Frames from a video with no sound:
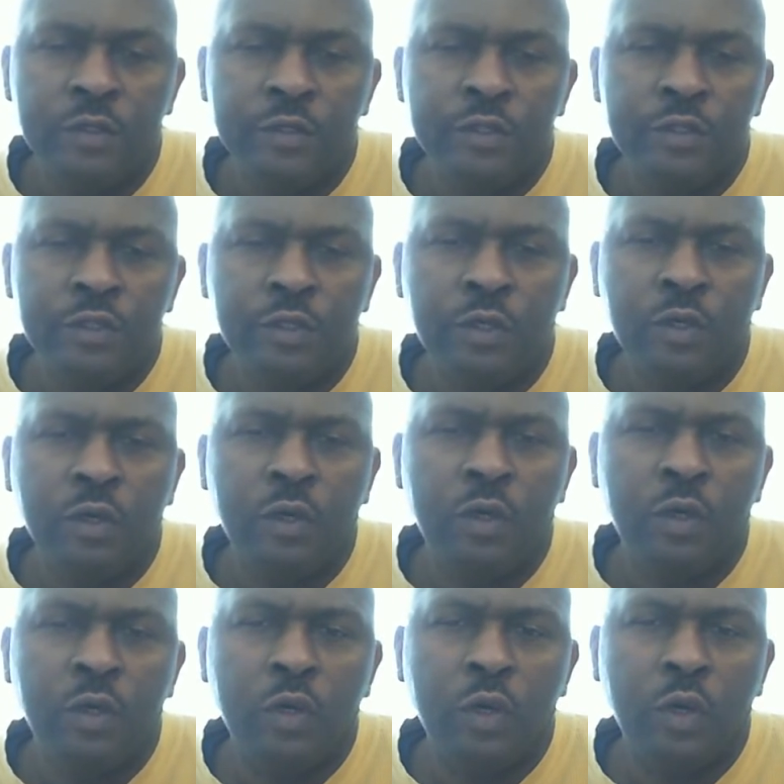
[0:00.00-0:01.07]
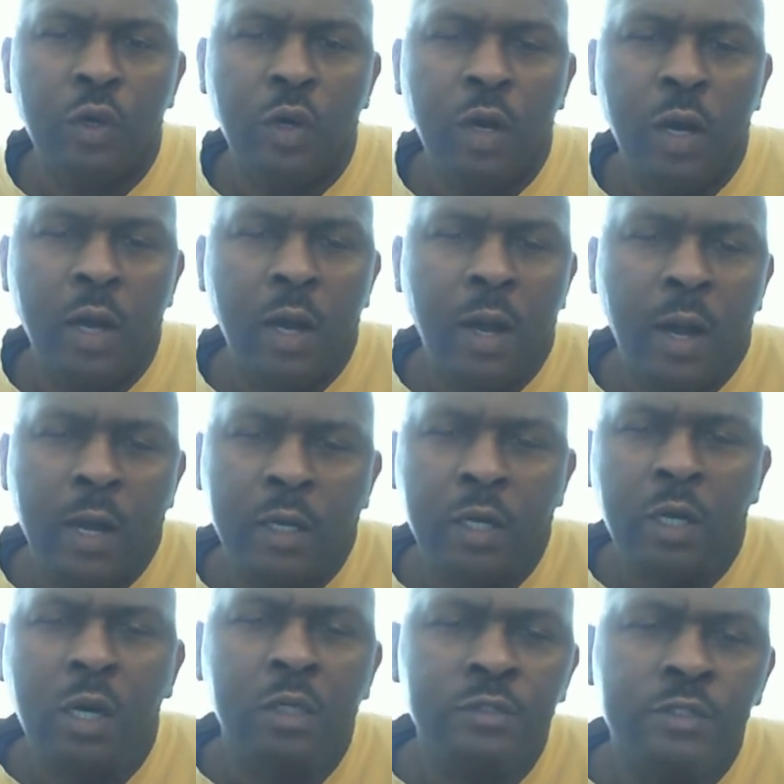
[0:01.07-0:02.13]
So, our
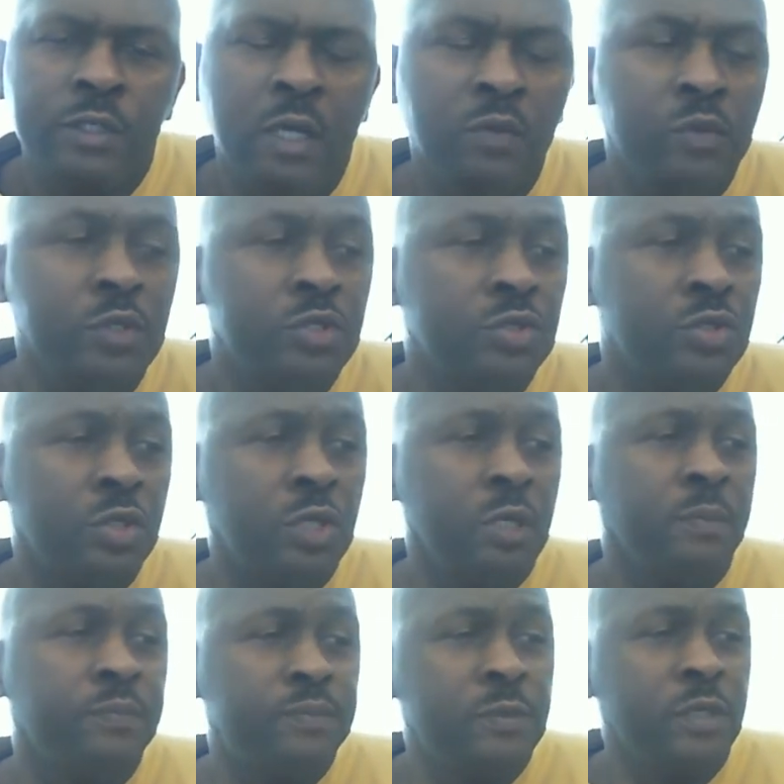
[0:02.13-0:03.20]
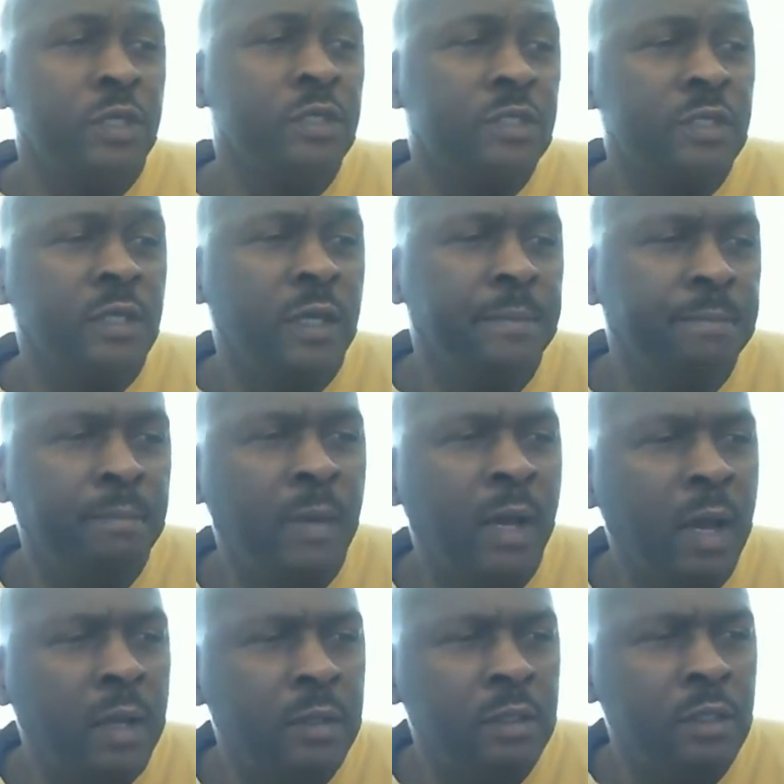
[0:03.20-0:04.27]
God said we should keep this in
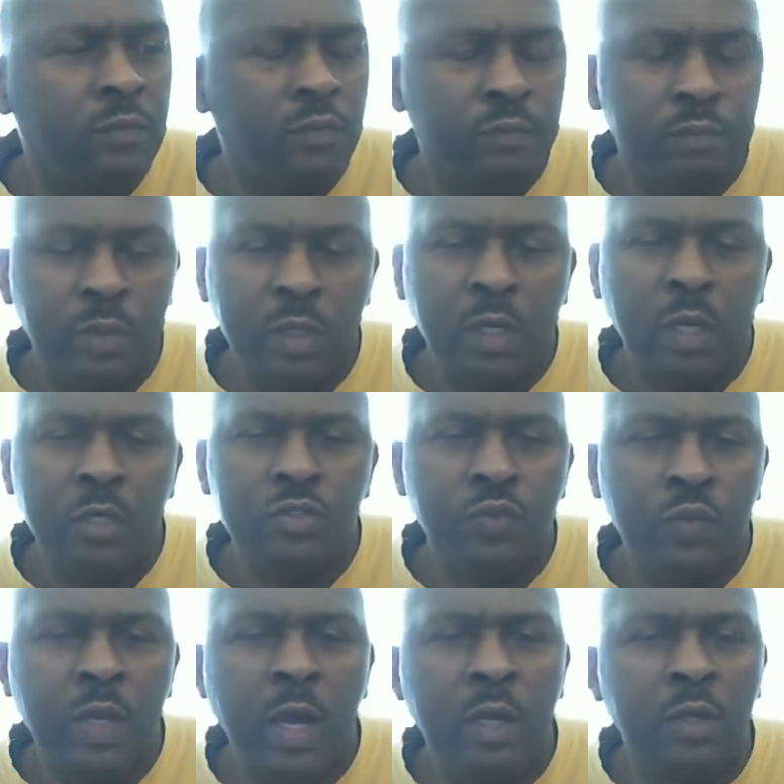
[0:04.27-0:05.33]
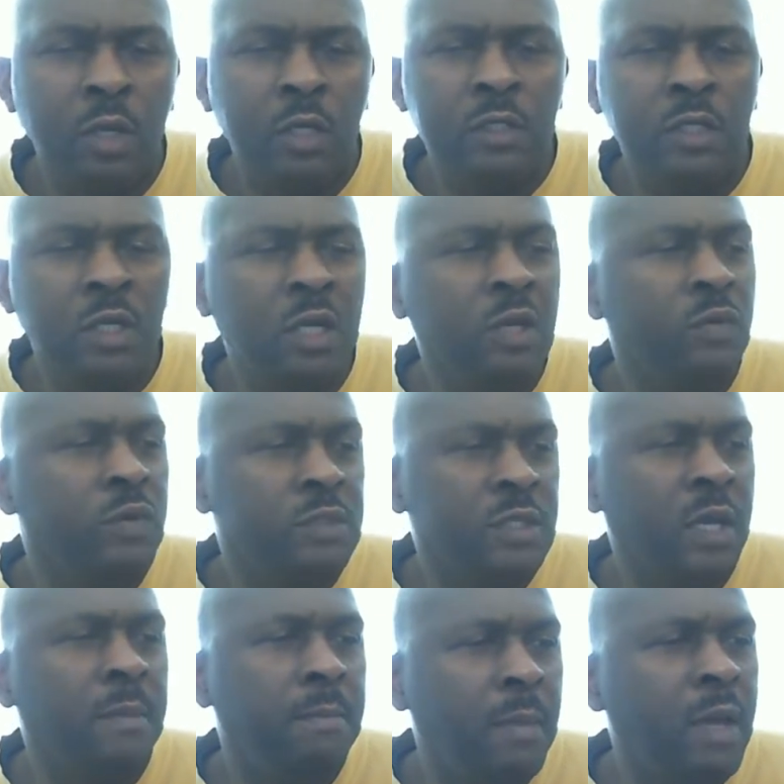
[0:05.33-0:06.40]
mind because we are not dealing with
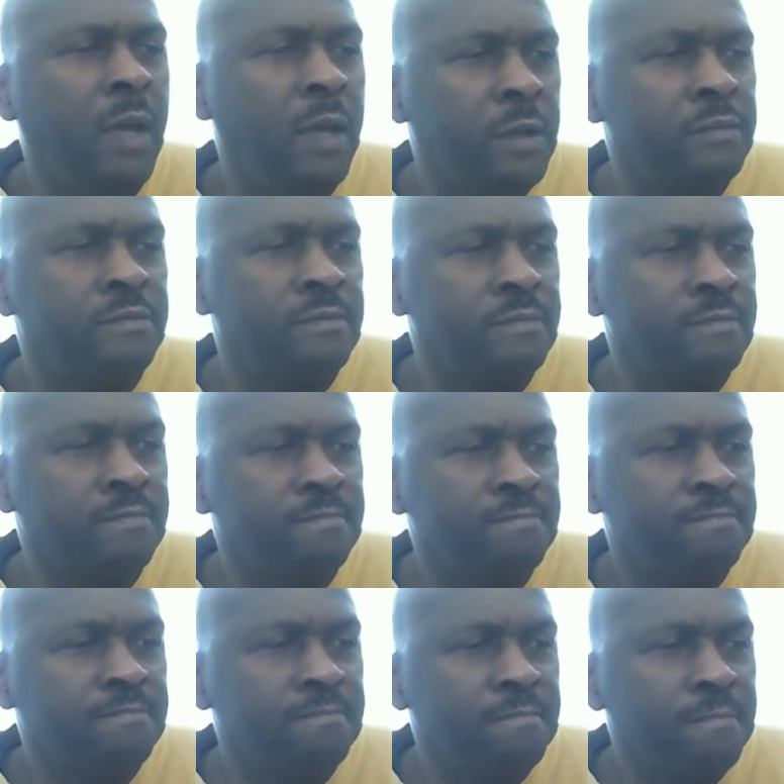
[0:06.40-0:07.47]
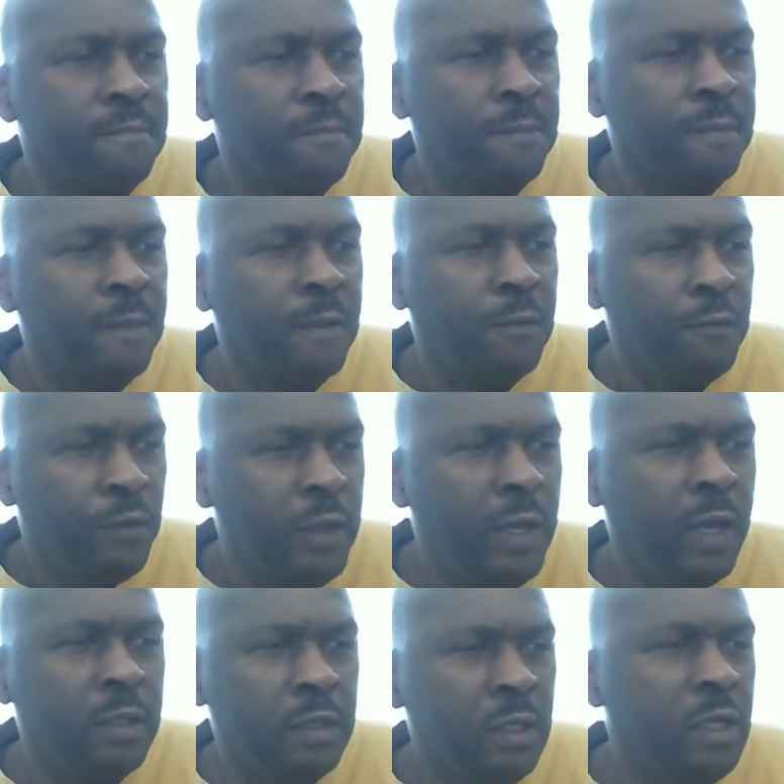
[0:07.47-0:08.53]
a man, we
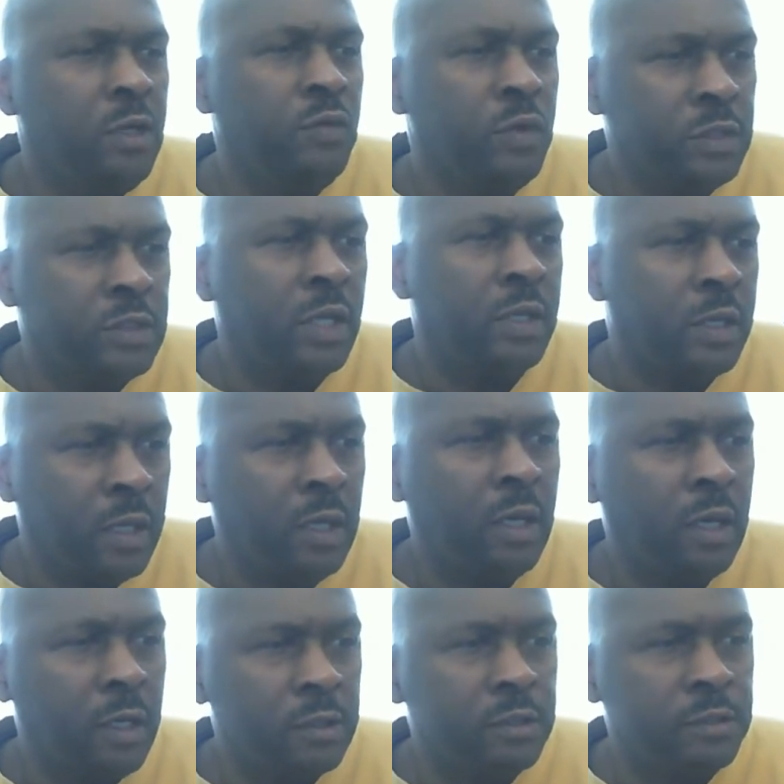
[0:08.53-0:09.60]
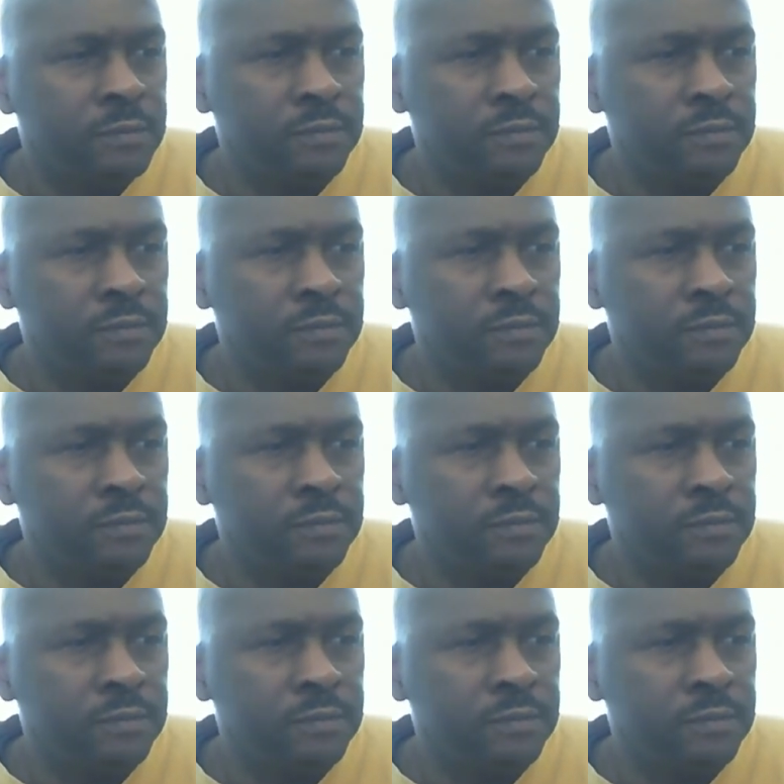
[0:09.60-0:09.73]
are dealing with a God.